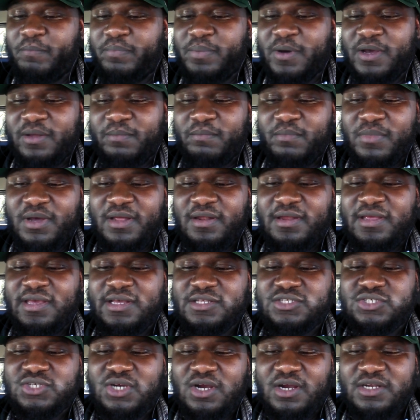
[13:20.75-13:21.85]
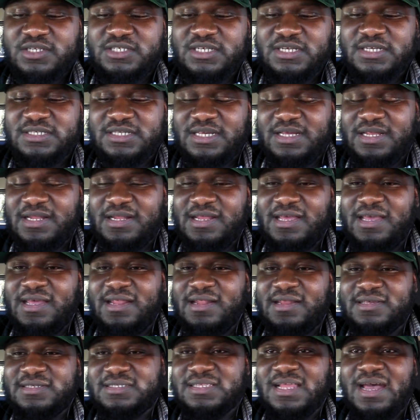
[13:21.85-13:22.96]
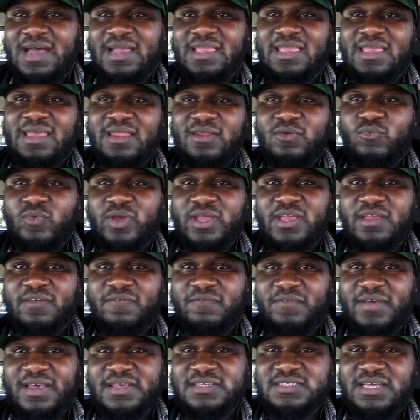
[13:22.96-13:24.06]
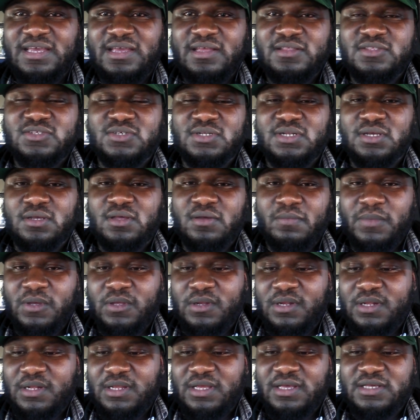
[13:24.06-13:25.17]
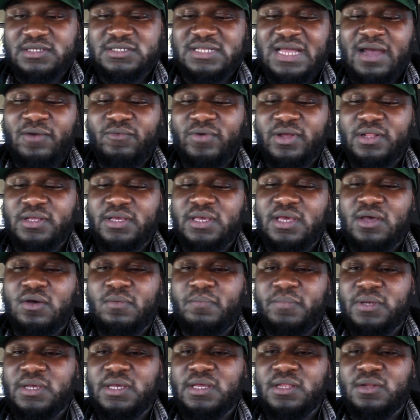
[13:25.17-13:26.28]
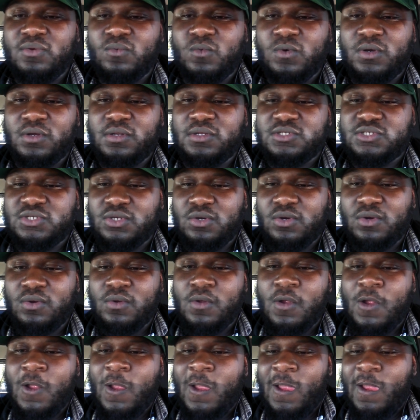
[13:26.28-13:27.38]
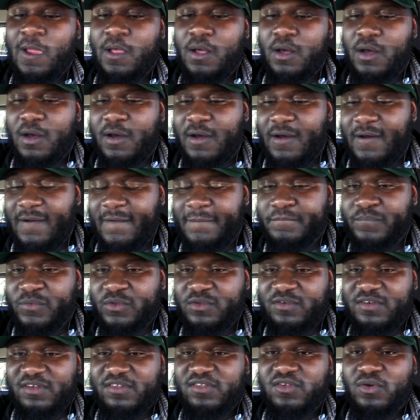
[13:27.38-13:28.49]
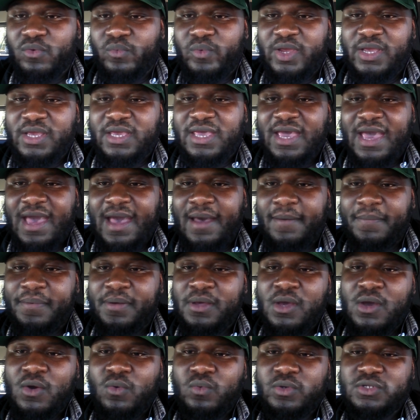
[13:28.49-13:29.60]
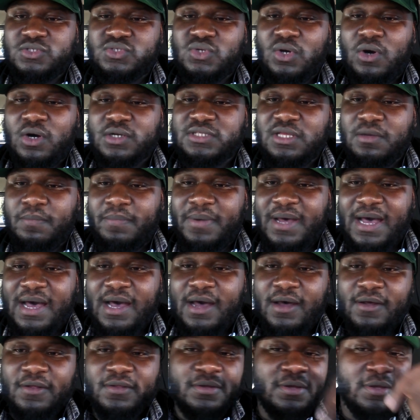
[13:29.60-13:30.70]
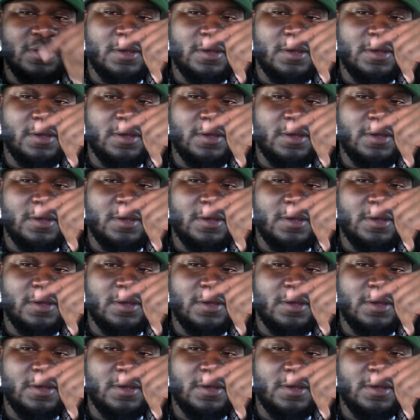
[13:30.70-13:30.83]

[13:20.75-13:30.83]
putting money in churches and it's not getting reinvested into the community, it's not really helping anyone. So just to recap, we talked about